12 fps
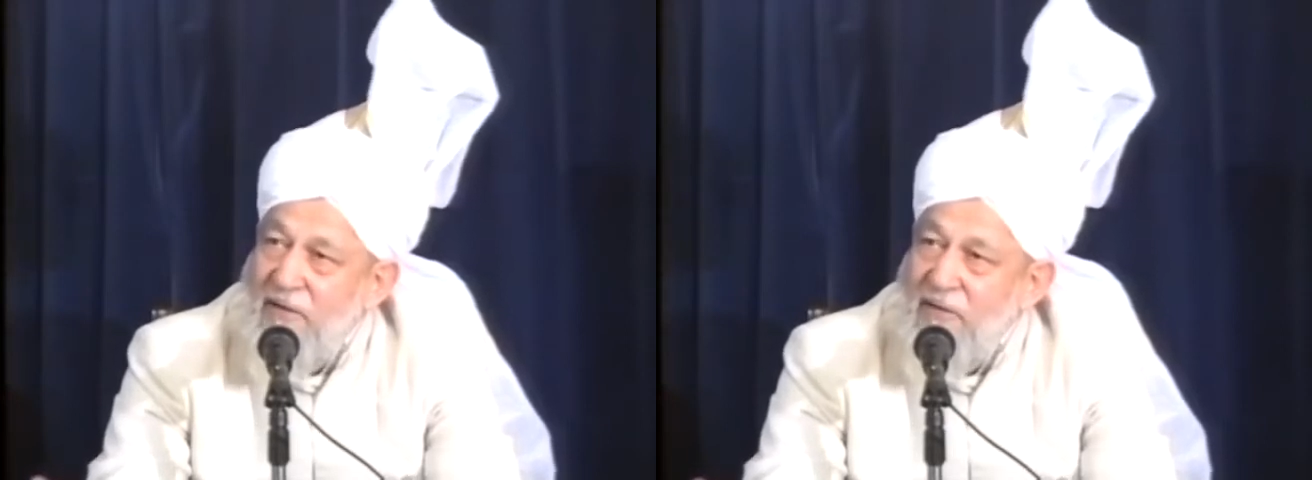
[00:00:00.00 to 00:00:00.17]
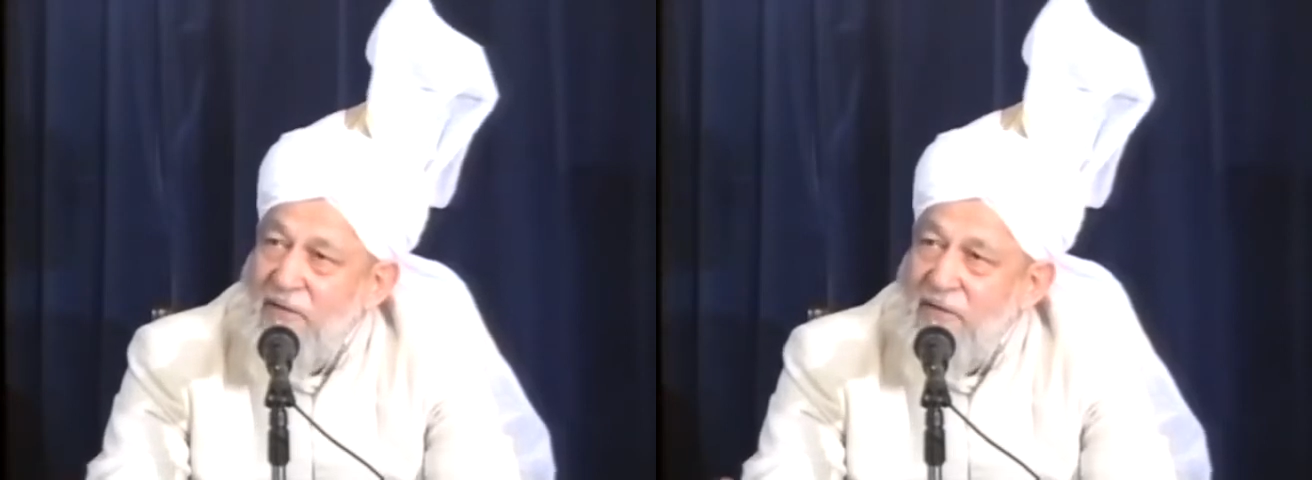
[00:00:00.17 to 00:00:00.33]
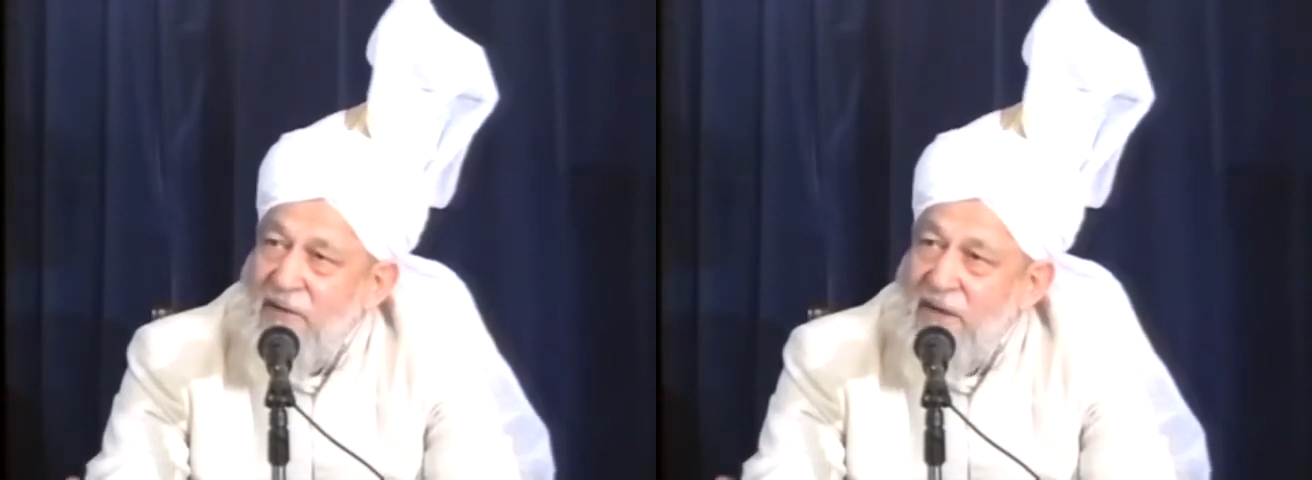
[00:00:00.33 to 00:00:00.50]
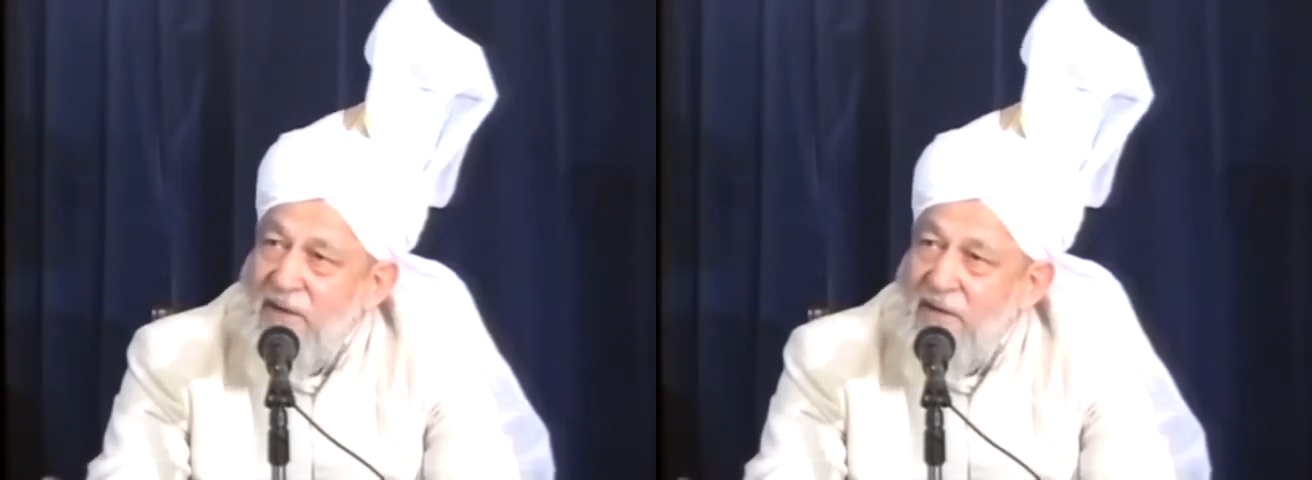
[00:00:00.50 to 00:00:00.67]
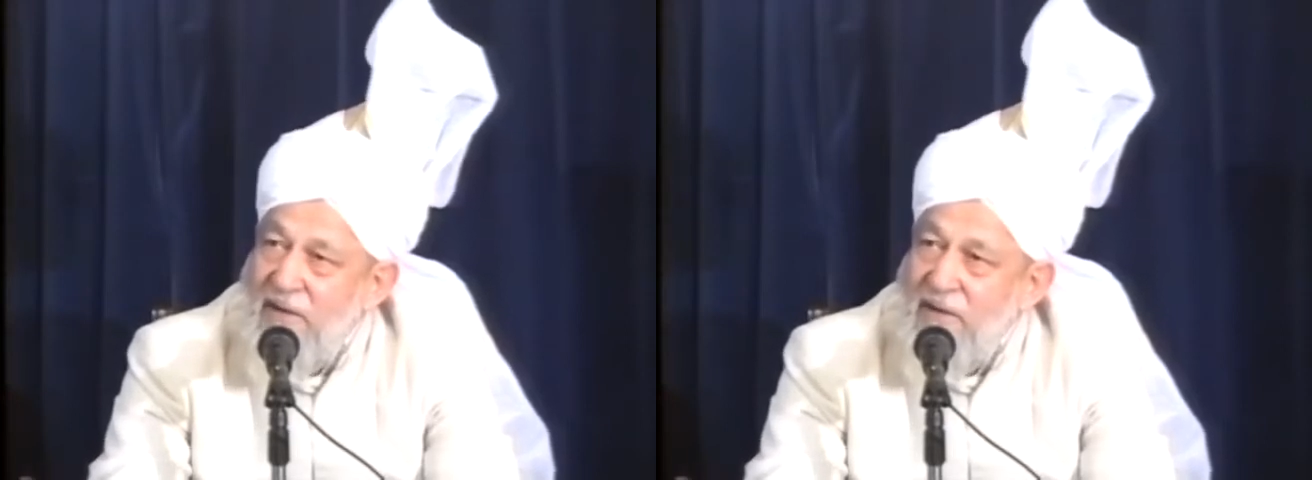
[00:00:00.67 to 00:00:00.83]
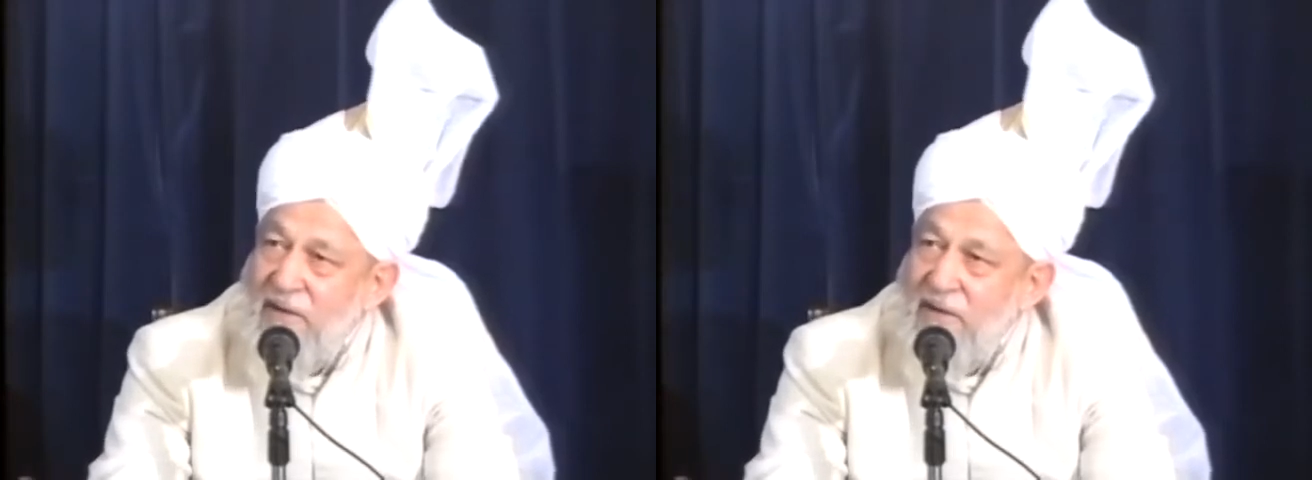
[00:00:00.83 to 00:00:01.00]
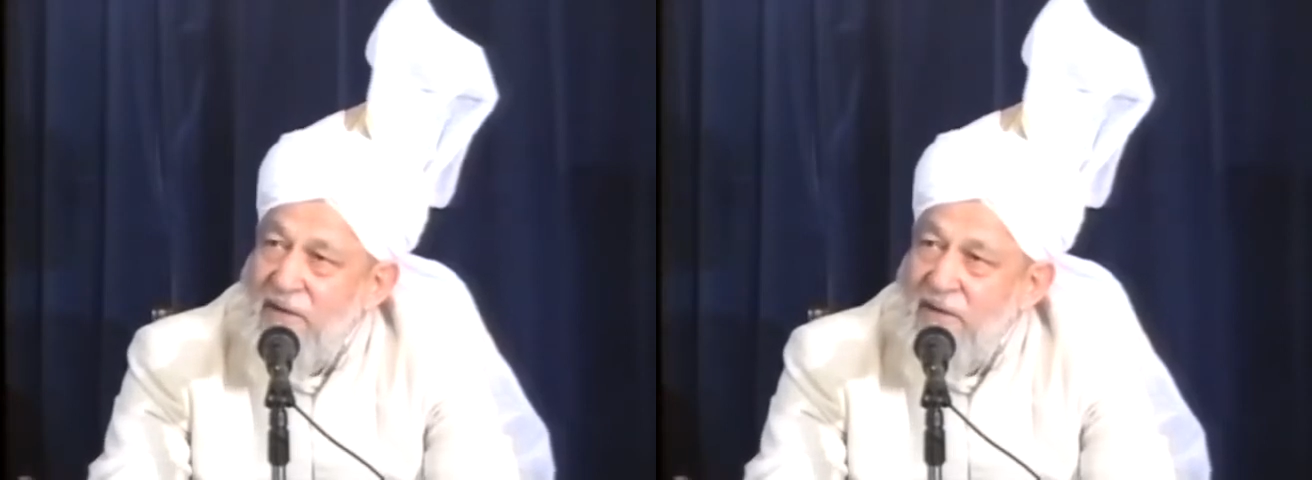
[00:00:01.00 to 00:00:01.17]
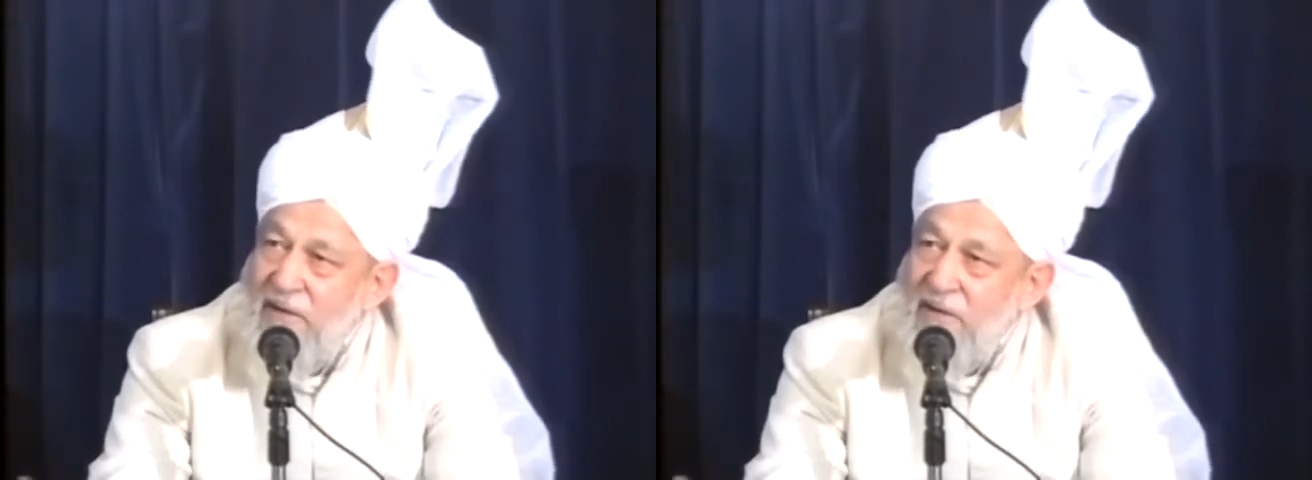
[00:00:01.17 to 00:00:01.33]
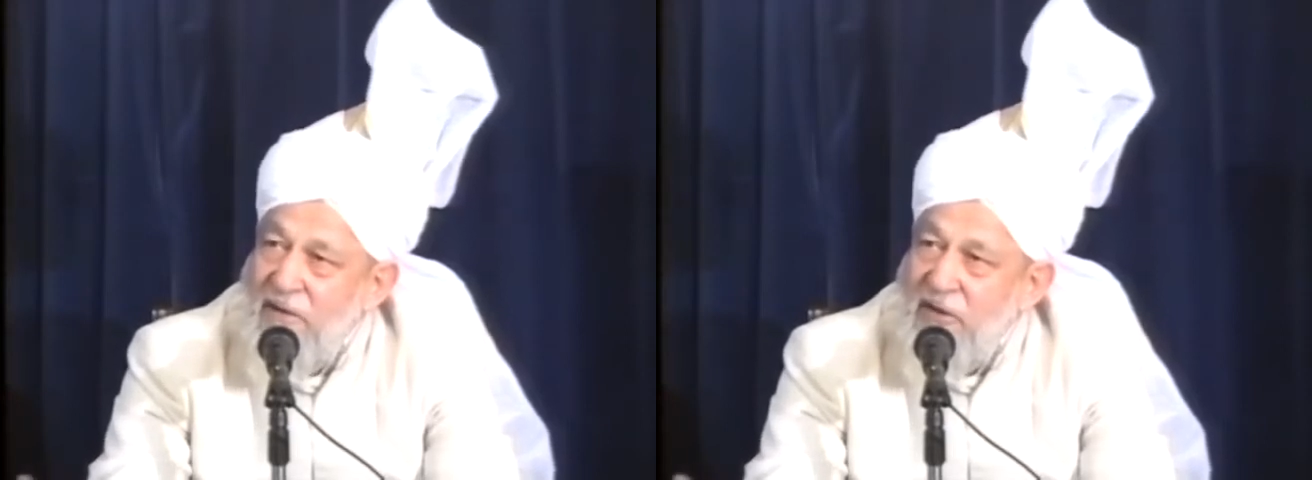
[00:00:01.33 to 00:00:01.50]
you know, that uh,
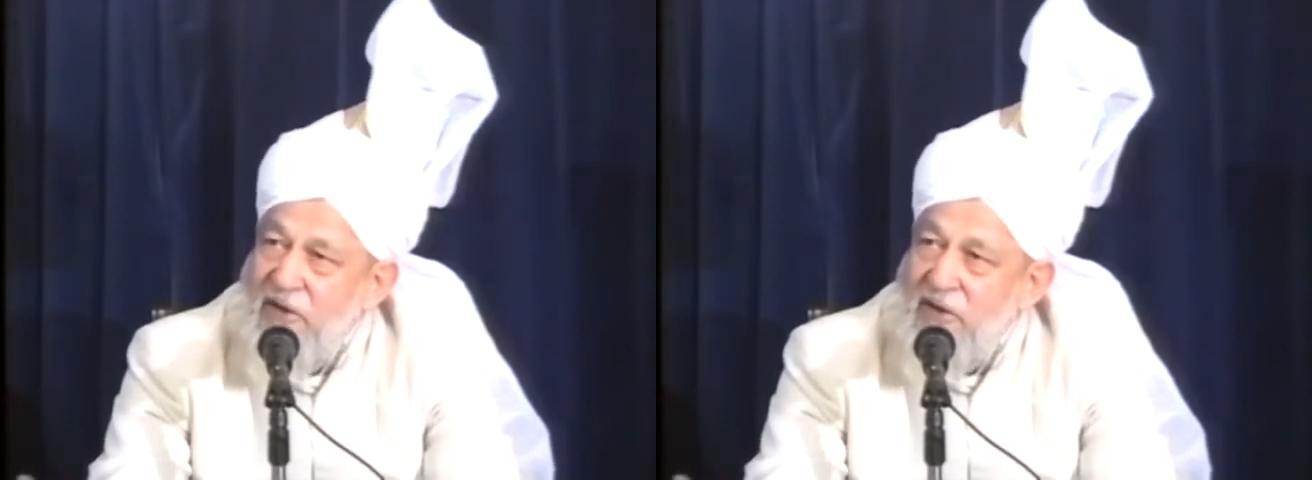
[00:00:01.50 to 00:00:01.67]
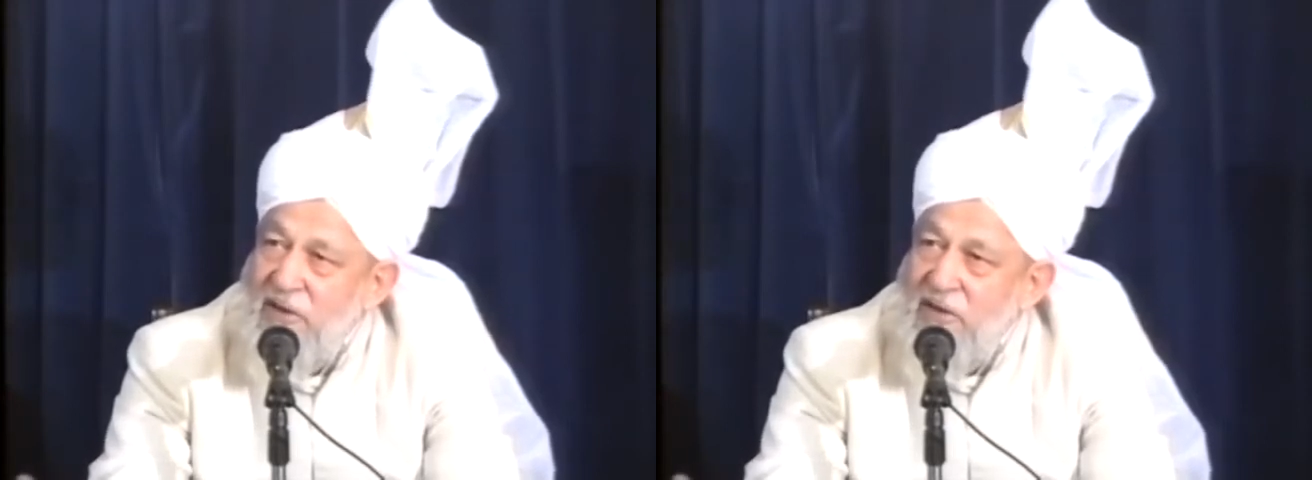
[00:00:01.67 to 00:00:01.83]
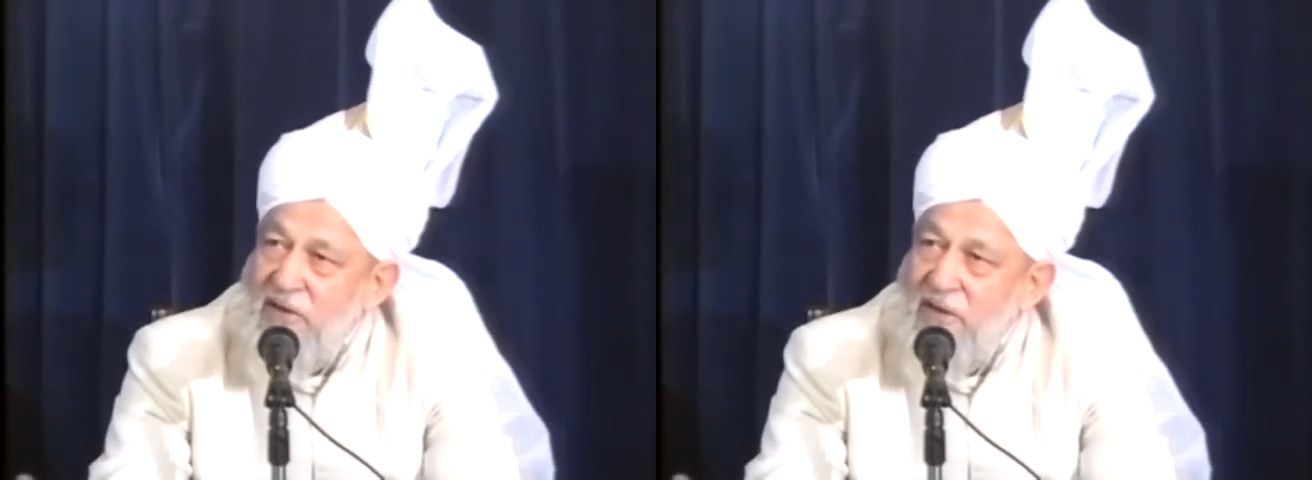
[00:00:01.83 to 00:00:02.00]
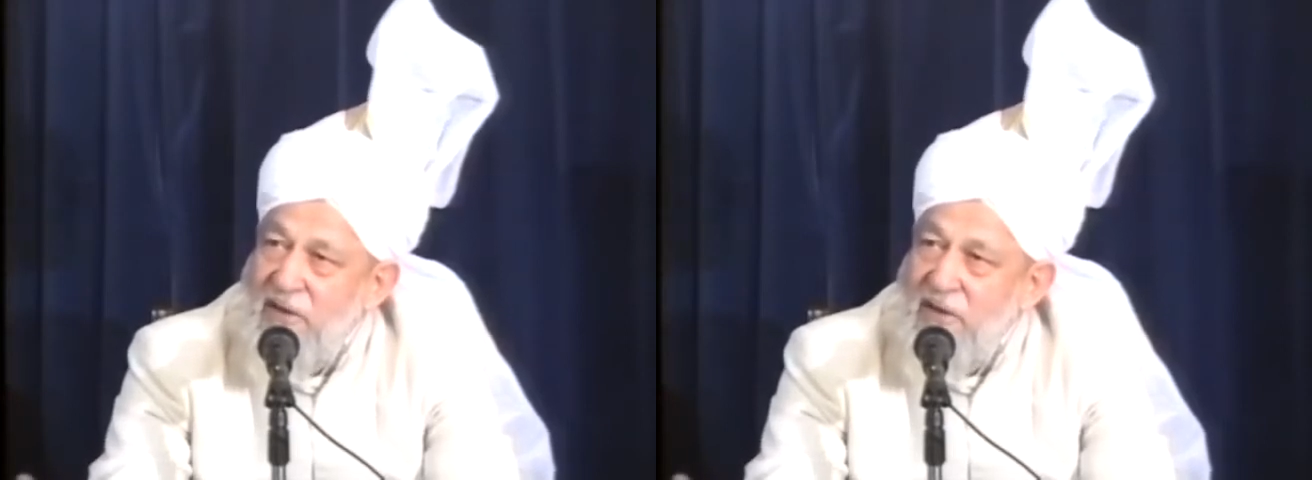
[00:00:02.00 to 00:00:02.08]
dish